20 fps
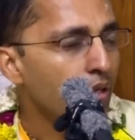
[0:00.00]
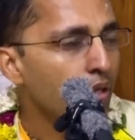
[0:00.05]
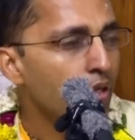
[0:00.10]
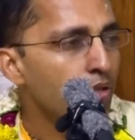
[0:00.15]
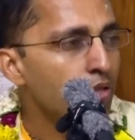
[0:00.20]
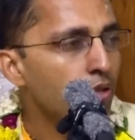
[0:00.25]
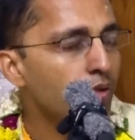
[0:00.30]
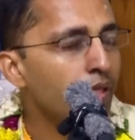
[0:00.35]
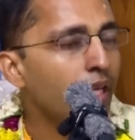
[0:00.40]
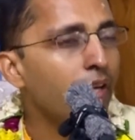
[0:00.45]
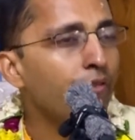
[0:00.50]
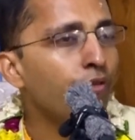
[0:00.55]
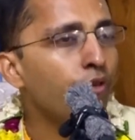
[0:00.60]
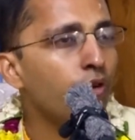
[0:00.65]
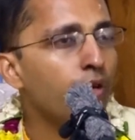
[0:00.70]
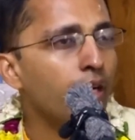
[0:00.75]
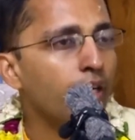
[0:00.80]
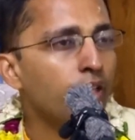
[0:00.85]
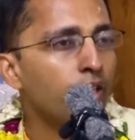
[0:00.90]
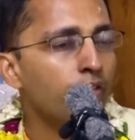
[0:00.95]
So
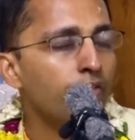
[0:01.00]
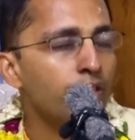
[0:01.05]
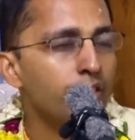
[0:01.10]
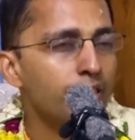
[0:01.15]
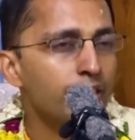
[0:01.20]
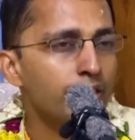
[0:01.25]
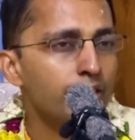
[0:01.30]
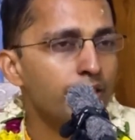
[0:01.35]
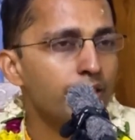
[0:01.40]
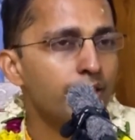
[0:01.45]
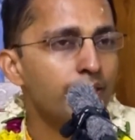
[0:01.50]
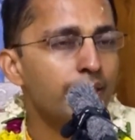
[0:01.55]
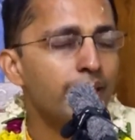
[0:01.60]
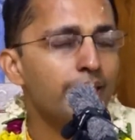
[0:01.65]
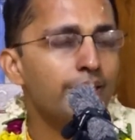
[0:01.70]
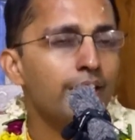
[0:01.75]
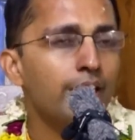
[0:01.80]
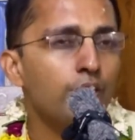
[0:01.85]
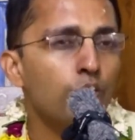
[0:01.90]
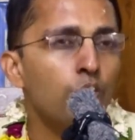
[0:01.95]
therefore, nectar of instruction
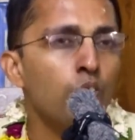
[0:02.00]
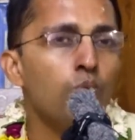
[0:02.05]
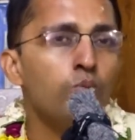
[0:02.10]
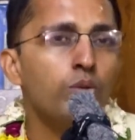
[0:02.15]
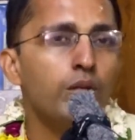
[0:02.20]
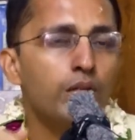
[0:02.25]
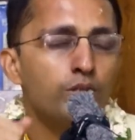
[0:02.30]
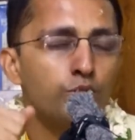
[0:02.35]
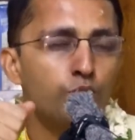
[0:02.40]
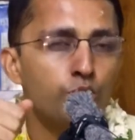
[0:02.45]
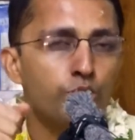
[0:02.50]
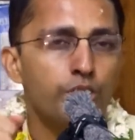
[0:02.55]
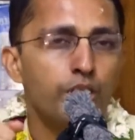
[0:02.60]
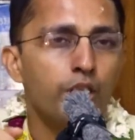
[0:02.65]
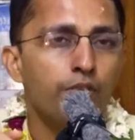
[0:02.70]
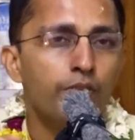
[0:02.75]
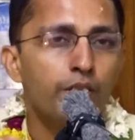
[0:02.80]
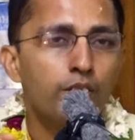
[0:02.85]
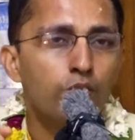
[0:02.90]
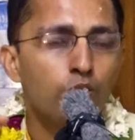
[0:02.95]
says that whom to
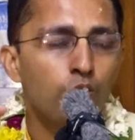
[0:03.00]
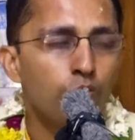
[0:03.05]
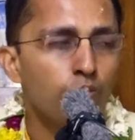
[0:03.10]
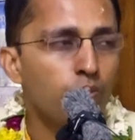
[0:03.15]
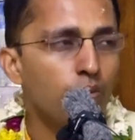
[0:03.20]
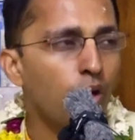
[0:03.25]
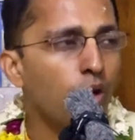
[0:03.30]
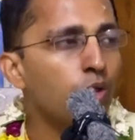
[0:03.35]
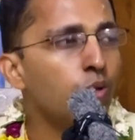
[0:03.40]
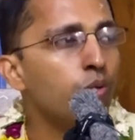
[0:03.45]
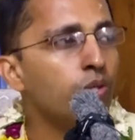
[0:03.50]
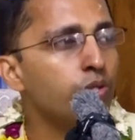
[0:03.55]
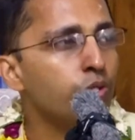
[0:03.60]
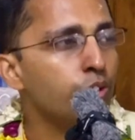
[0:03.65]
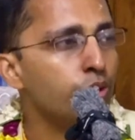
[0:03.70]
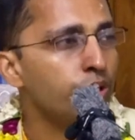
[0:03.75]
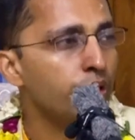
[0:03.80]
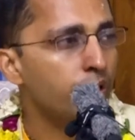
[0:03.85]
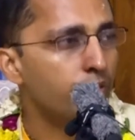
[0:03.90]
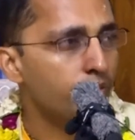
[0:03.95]
associate with, whom not to
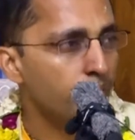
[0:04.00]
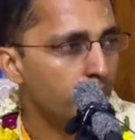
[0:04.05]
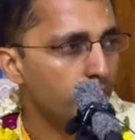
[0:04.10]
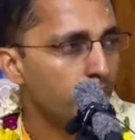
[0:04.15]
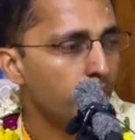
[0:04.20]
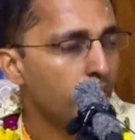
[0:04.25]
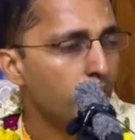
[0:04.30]
associate with.